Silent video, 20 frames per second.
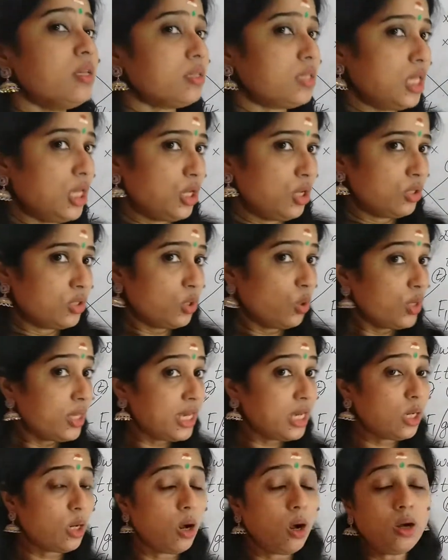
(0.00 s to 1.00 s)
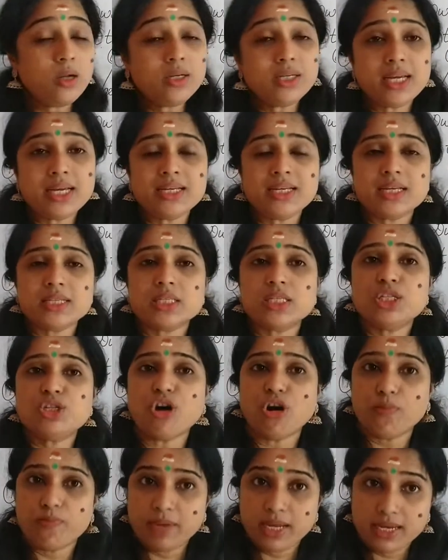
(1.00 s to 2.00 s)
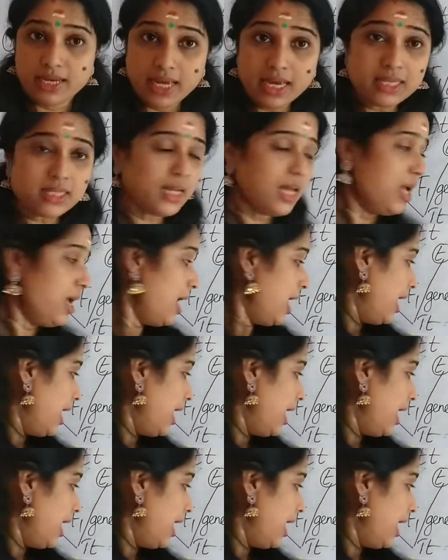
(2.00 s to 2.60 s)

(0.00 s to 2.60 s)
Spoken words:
See, so he called it as dominant.